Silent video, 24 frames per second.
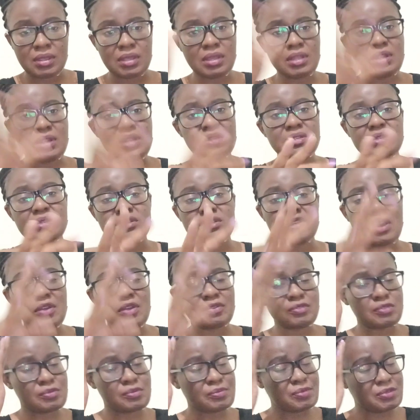It doesn't
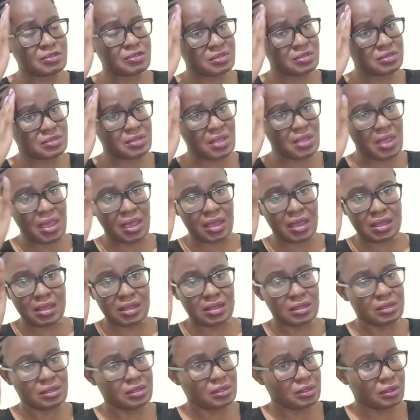have to be just
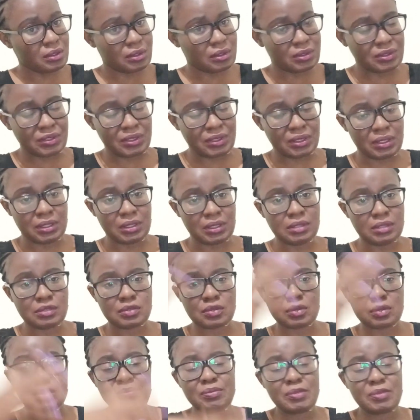head only,
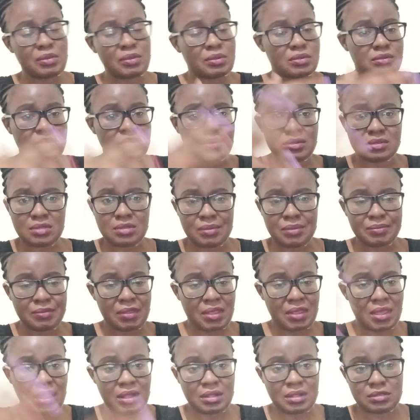it could be also
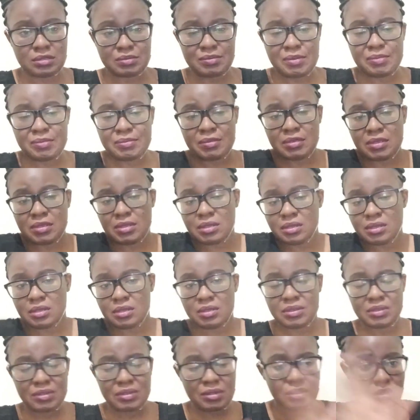something else. Maybe,
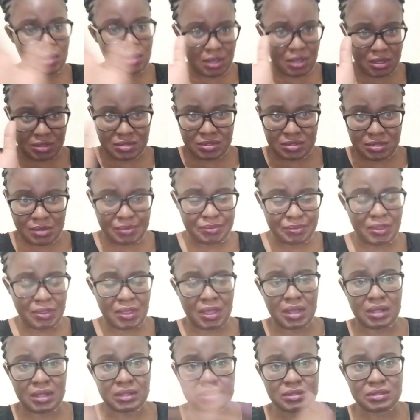yeah, something
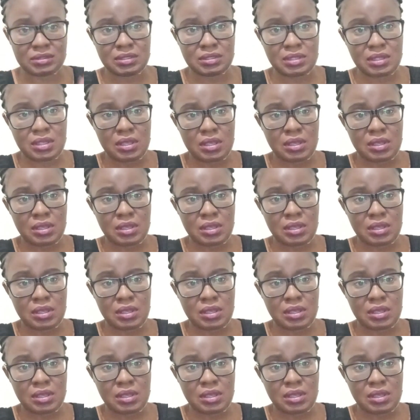else.